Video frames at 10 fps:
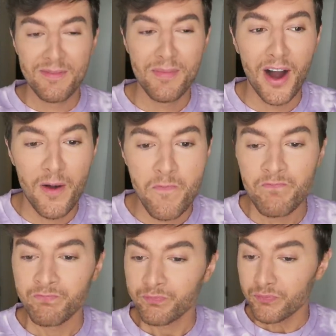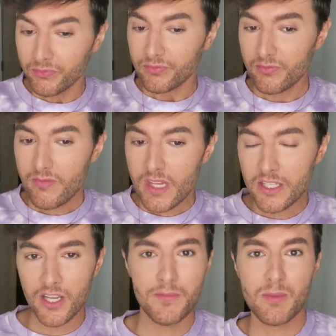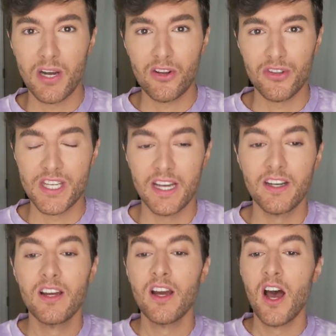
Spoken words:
But in terms of my content,